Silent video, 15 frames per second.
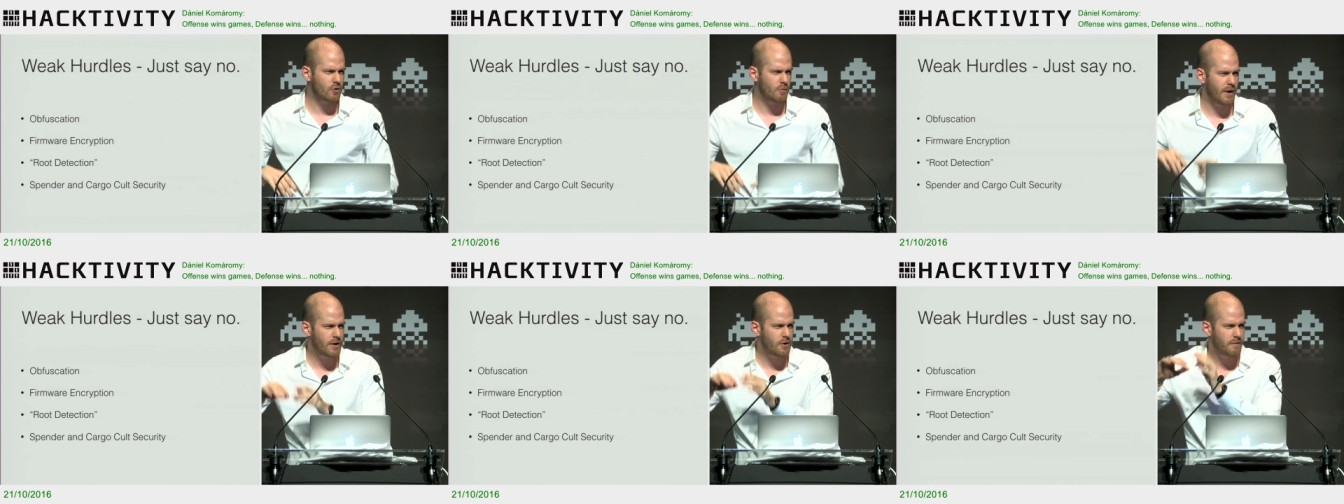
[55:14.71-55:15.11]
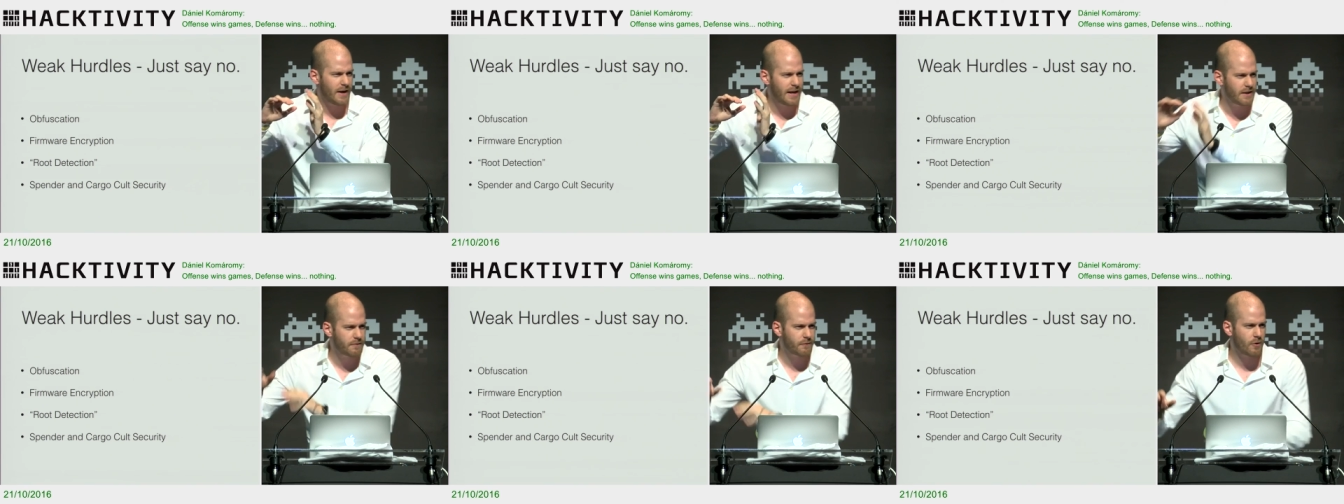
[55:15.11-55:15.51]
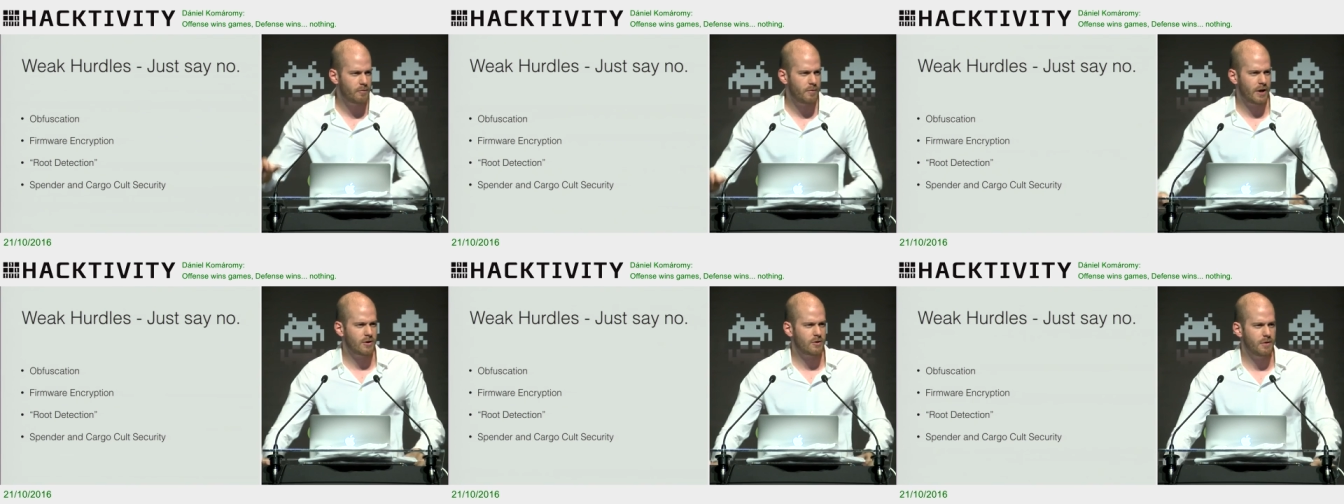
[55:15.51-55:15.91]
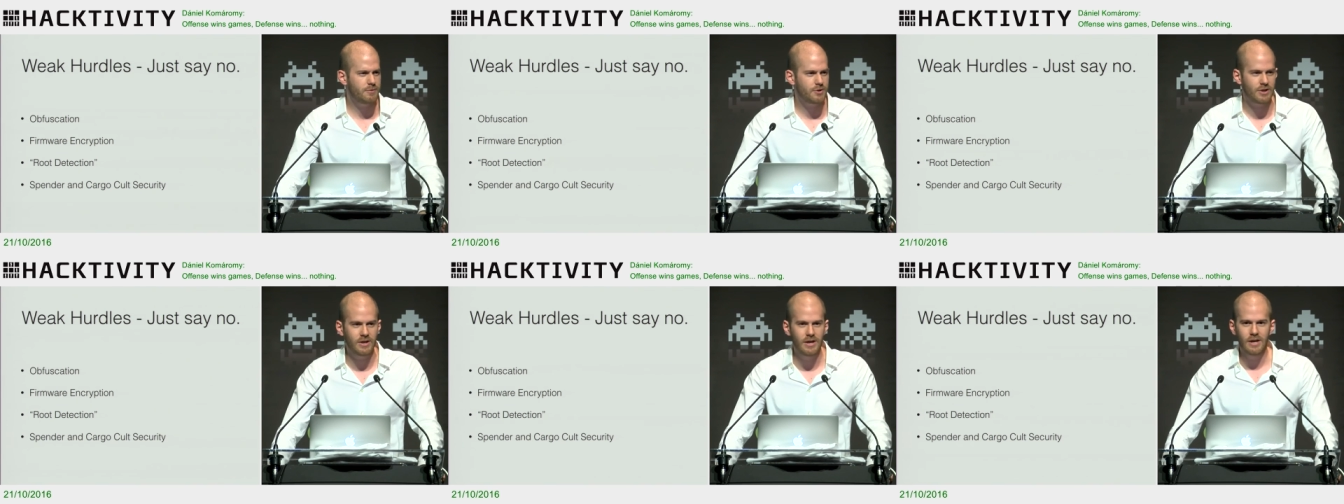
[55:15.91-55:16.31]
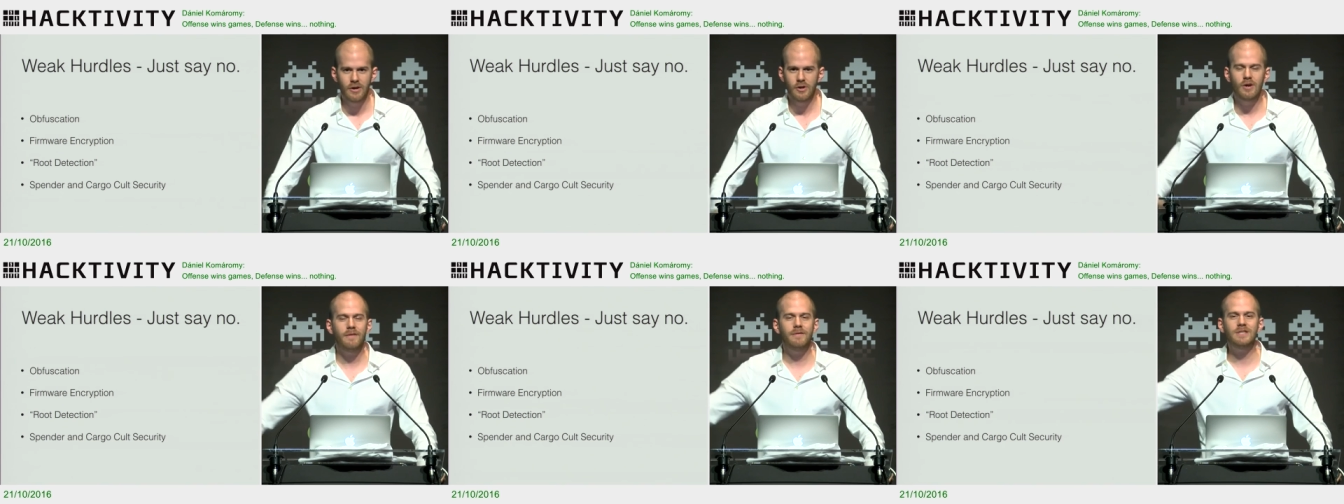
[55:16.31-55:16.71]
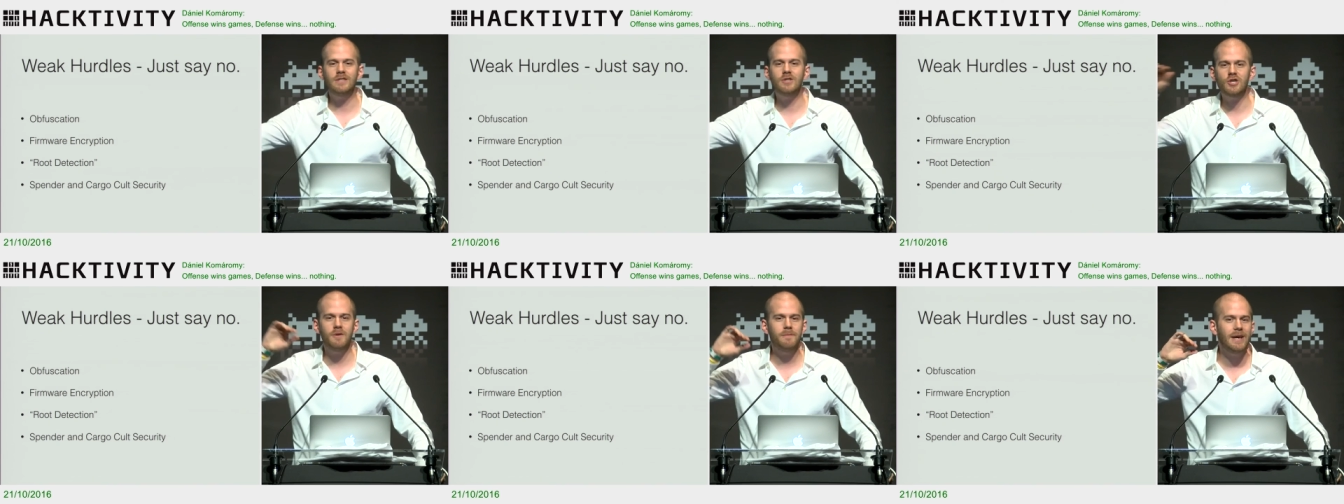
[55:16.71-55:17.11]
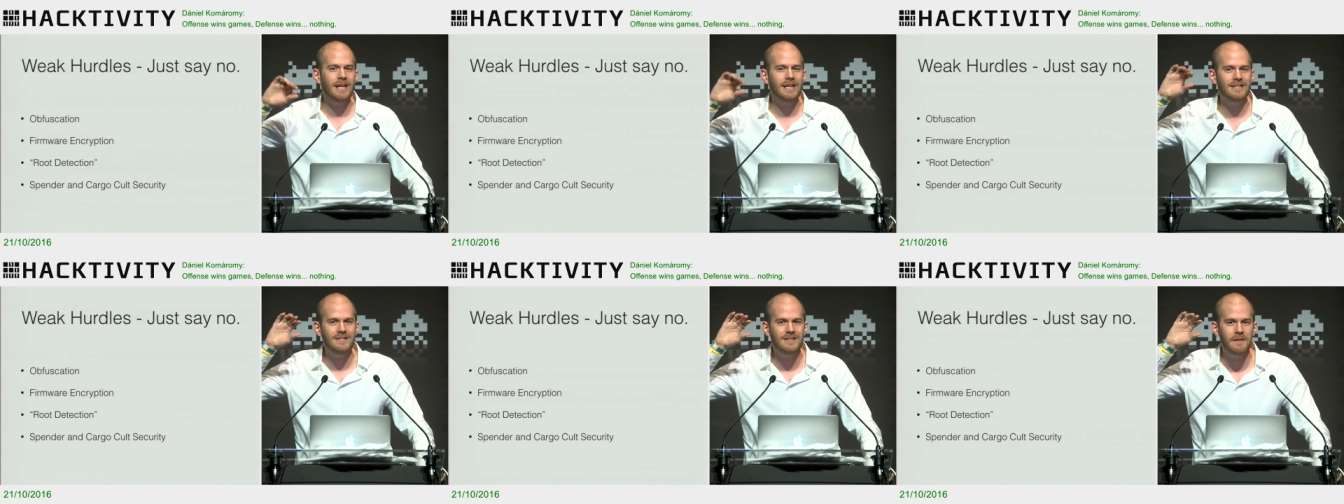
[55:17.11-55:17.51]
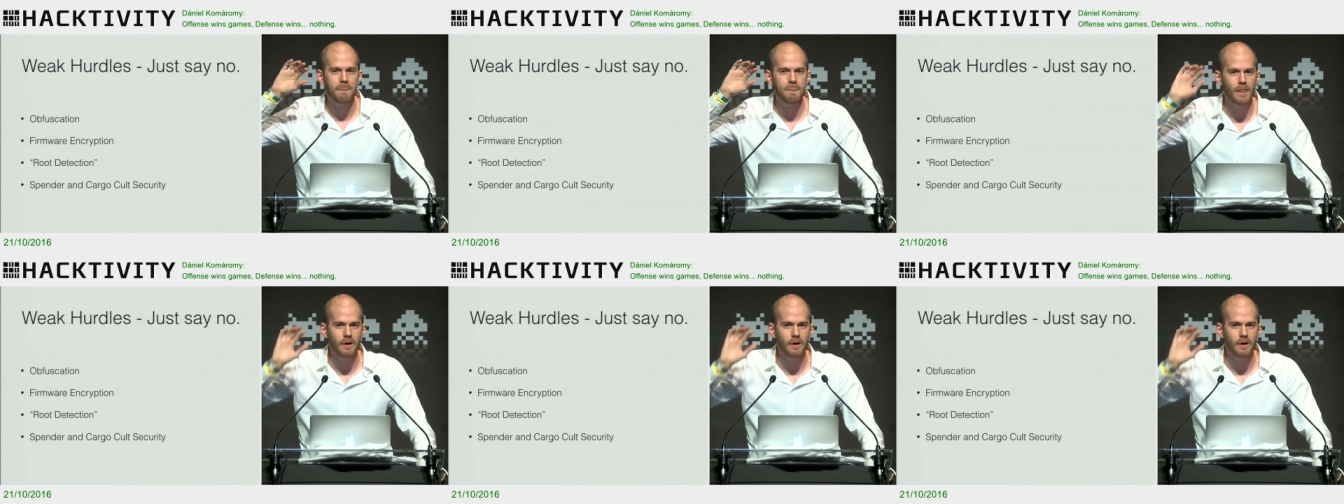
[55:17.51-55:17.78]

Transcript: when you've added firmware encryption. You have essentially made it